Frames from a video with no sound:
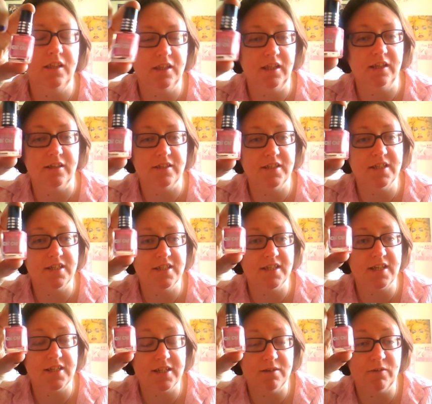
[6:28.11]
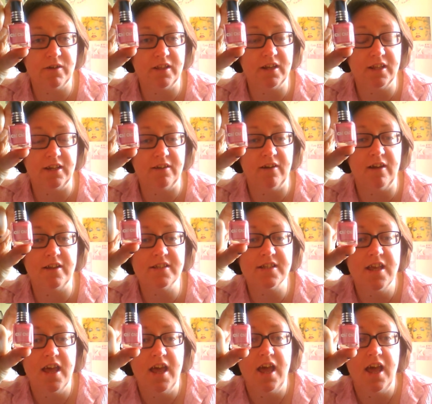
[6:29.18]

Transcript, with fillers: this, these are definitely nice.